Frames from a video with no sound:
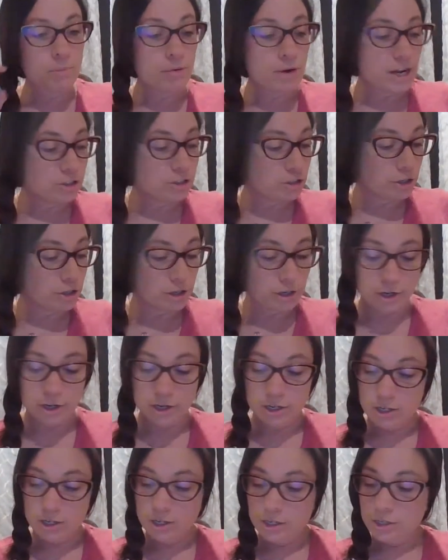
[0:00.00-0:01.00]

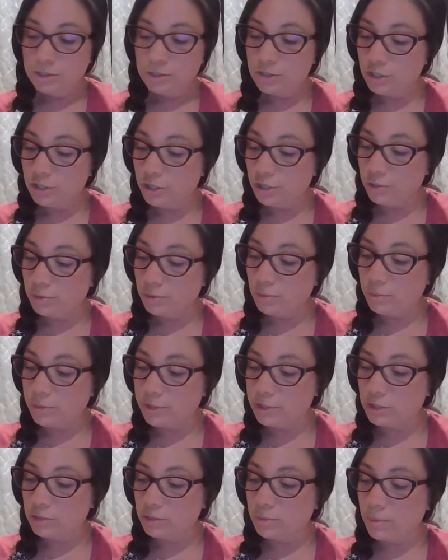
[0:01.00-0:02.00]
pressure 2,
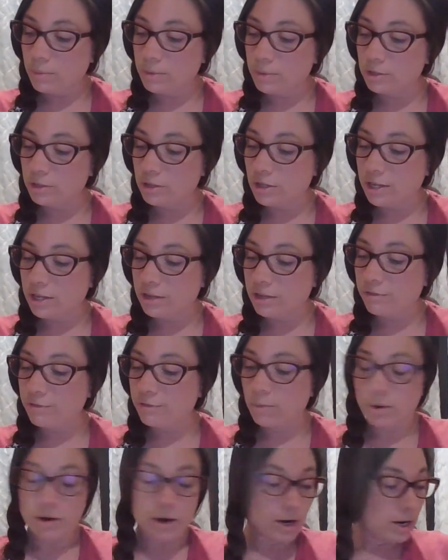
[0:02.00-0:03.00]
which is what we're looking
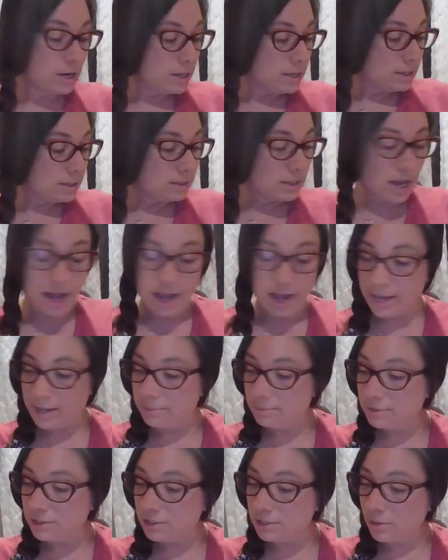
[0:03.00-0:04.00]
for,
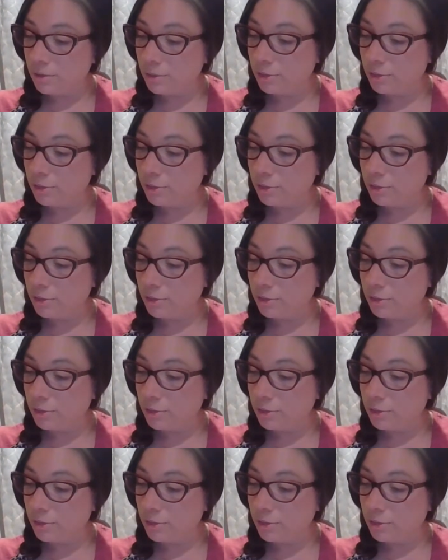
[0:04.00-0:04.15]
times